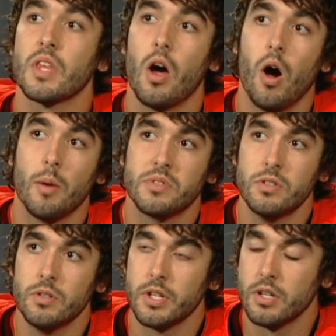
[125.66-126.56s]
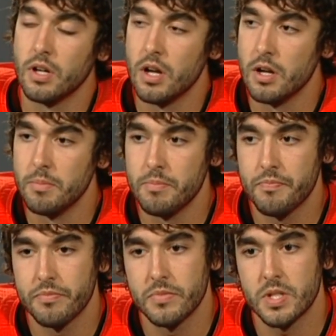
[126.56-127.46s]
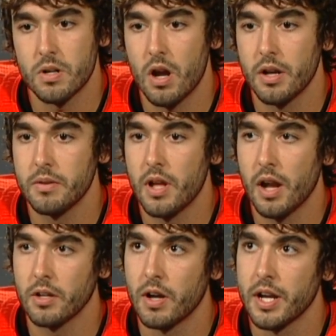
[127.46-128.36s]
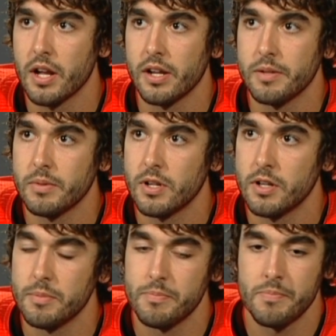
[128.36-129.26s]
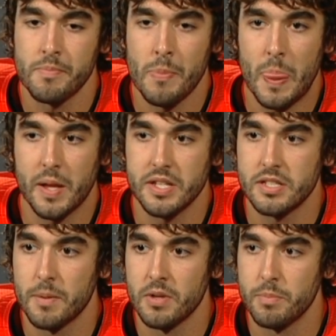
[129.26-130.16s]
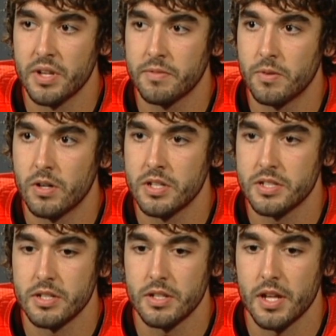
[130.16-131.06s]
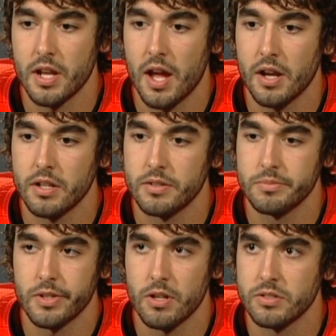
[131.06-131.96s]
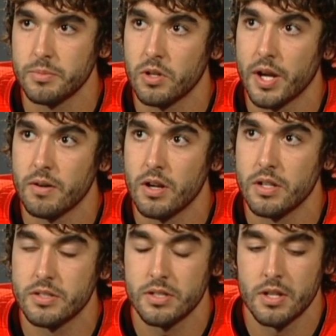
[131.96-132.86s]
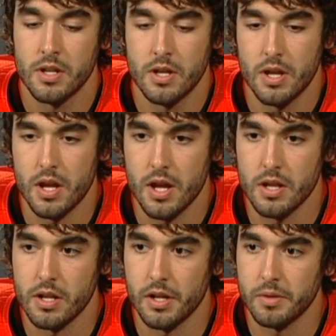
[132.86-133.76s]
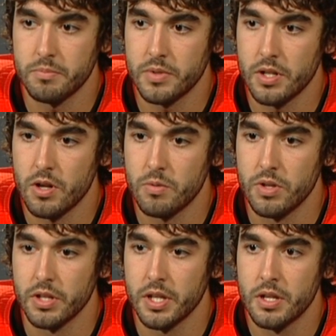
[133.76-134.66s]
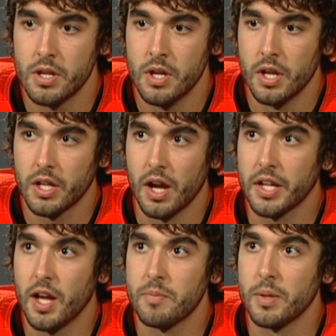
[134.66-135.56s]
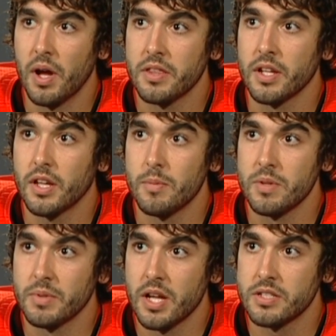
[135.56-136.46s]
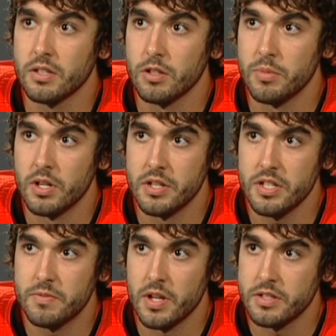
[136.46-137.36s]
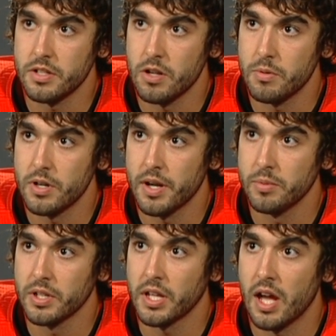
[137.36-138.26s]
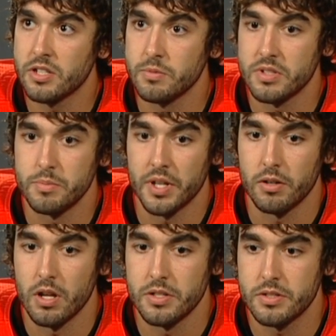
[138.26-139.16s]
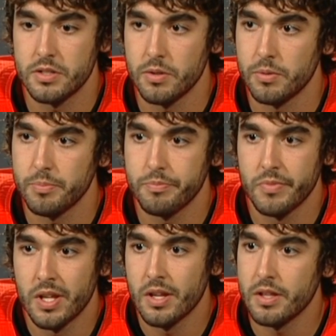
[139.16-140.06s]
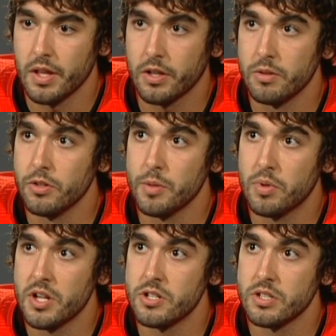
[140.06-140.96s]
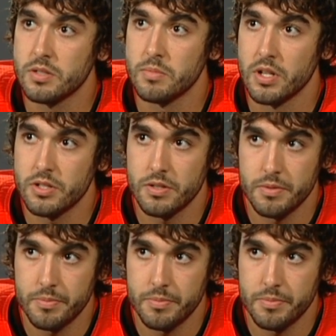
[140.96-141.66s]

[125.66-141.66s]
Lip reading: Oh, absolutely. Teron had a great night. He stepped up big for us and had, you know, some great runs. And, you know, really kind of kept them guessing a little bit on defense. You know, we were able to gash them with some big runs, so they couldn't really pressure us as much.